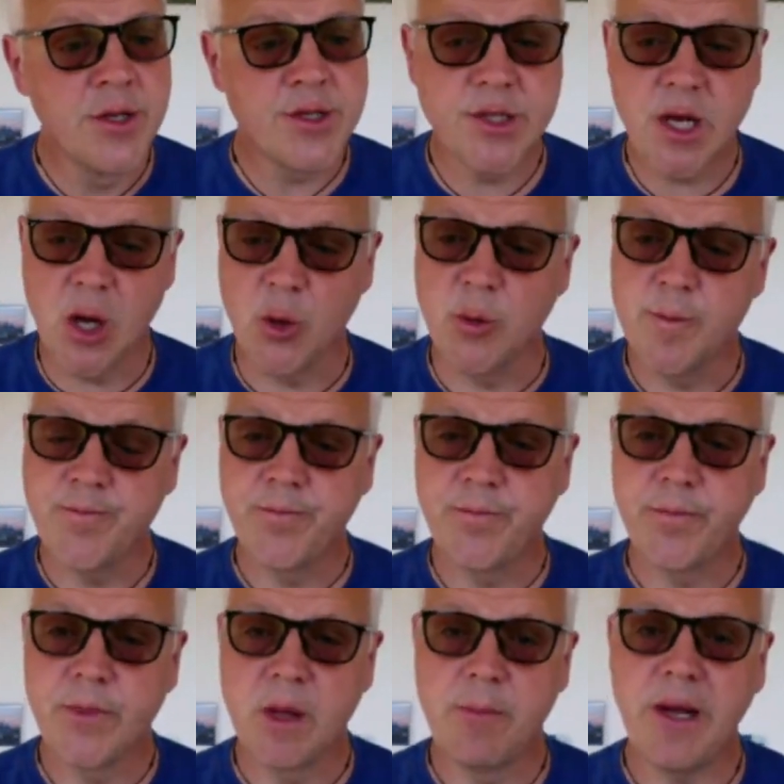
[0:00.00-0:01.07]
So,
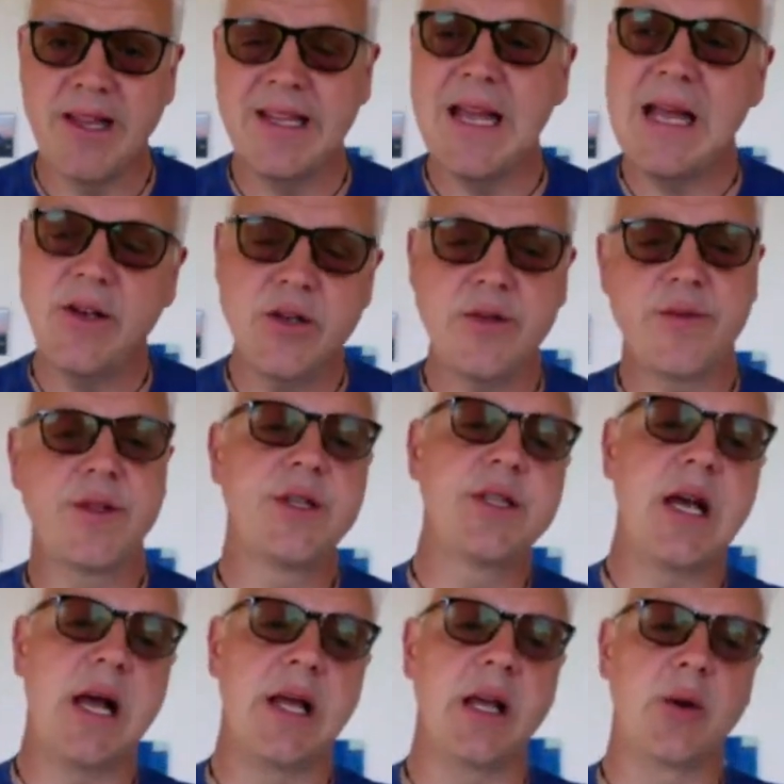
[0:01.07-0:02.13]
by the end of
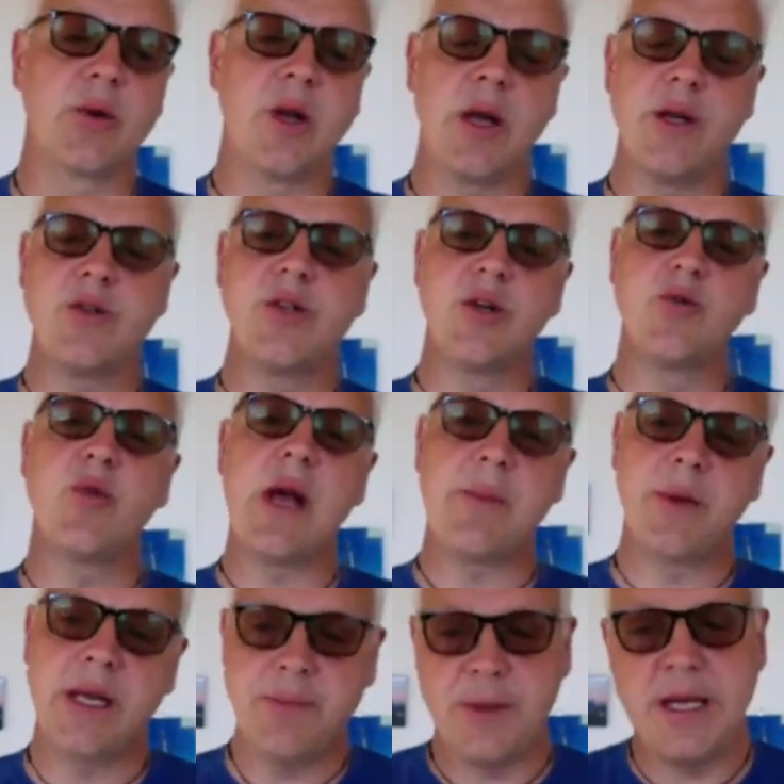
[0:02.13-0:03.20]
today, I would like you to
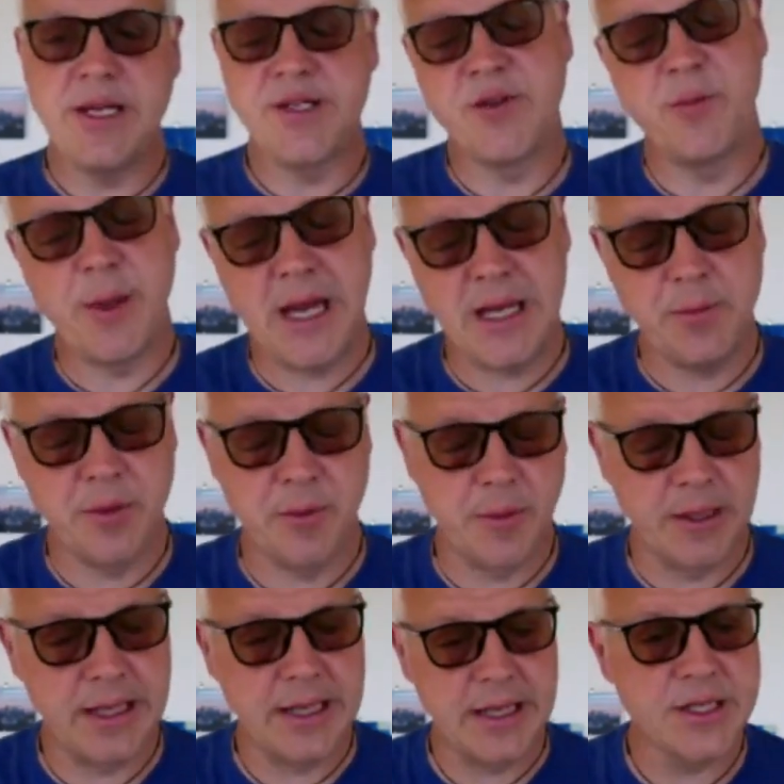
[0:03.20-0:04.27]
grab a piece of paper,
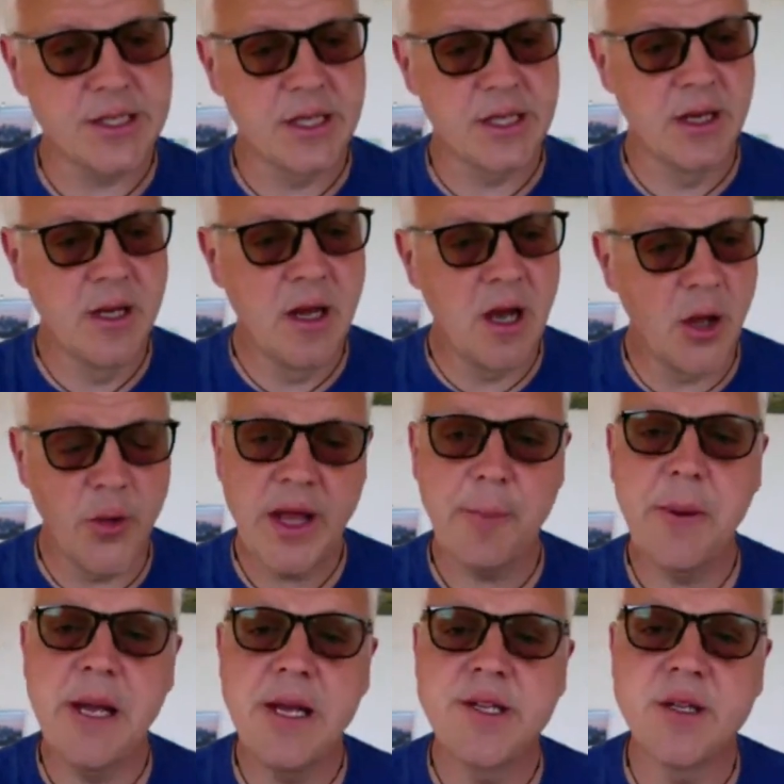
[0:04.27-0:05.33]
please. And
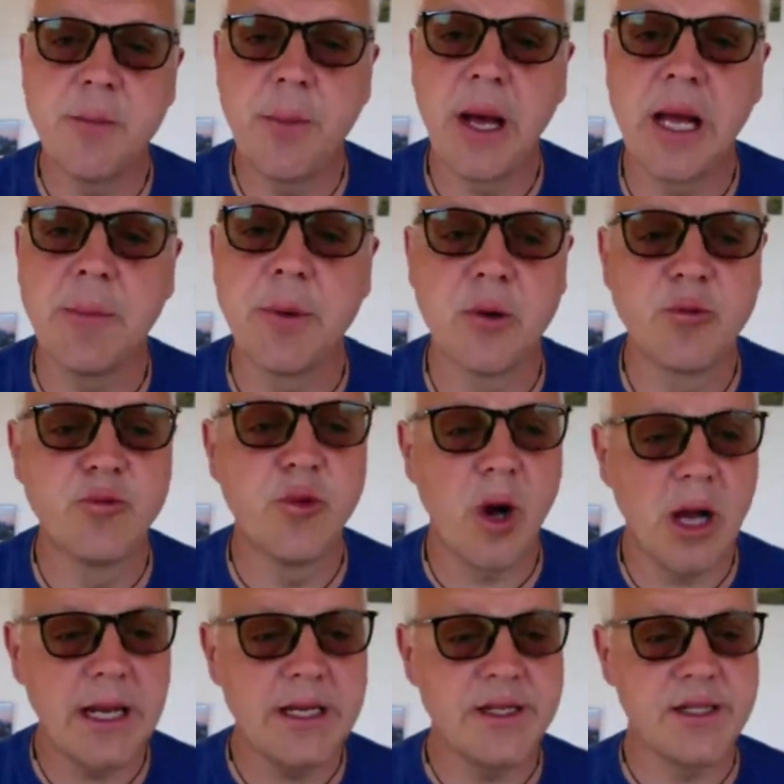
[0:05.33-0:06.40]
on that piece of paper,
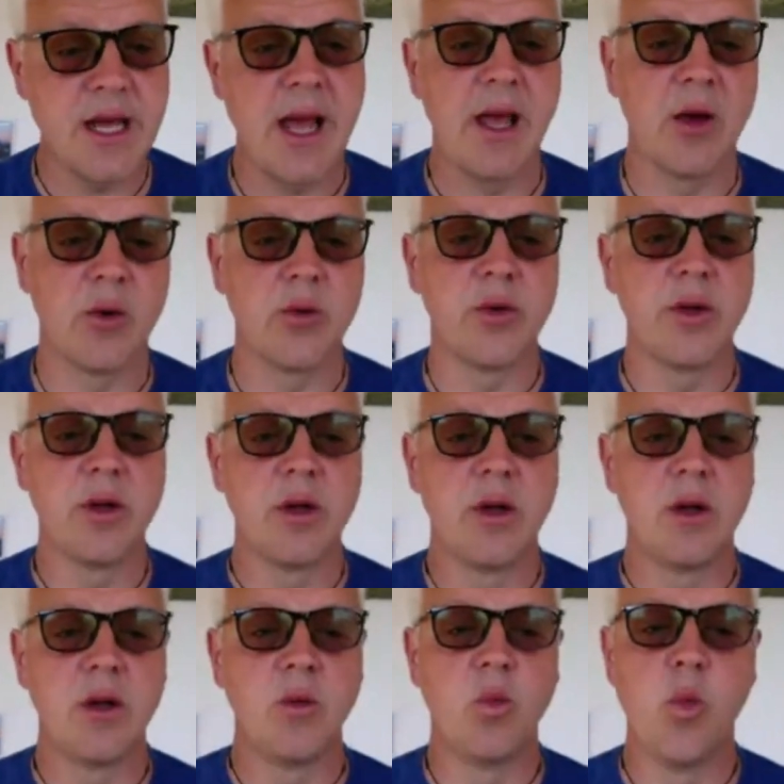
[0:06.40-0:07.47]
write down
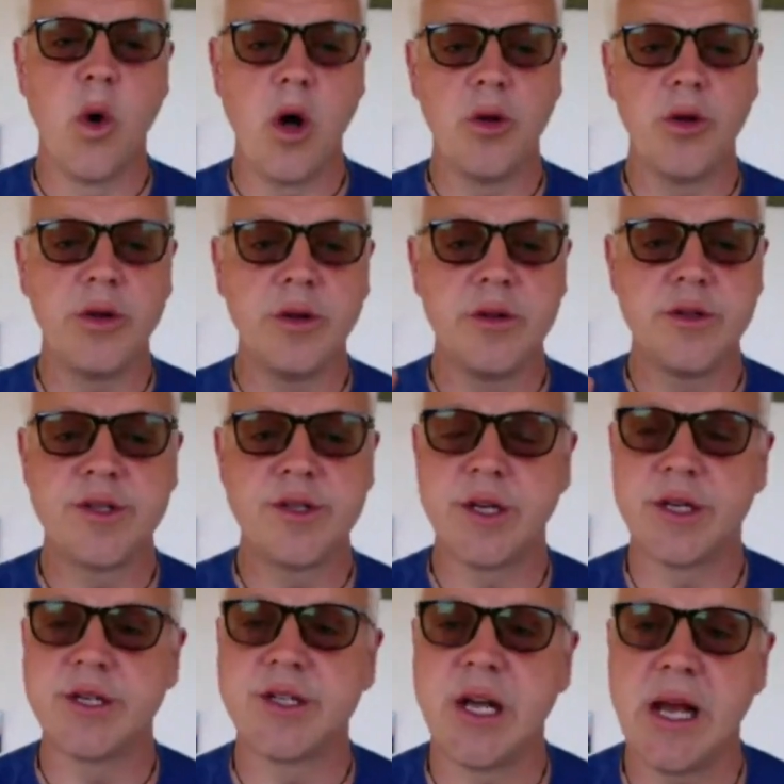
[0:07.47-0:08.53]
one
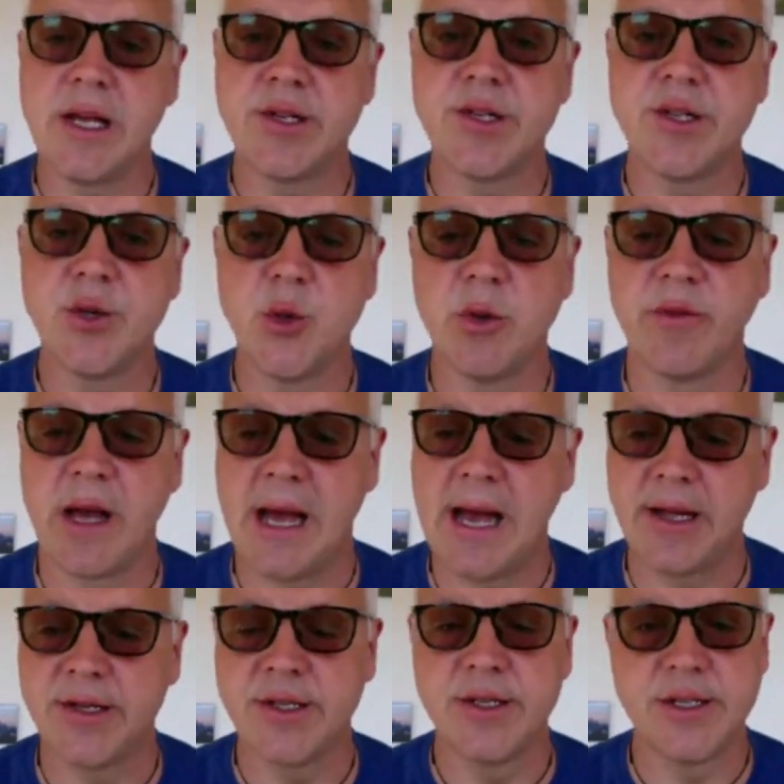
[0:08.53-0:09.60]
success you have
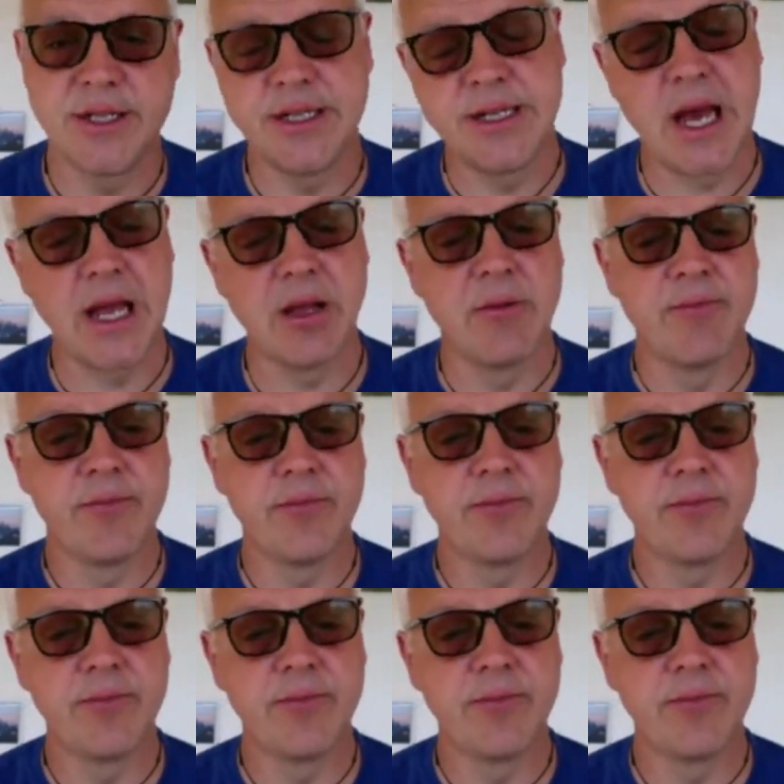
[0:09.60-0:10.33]
had today.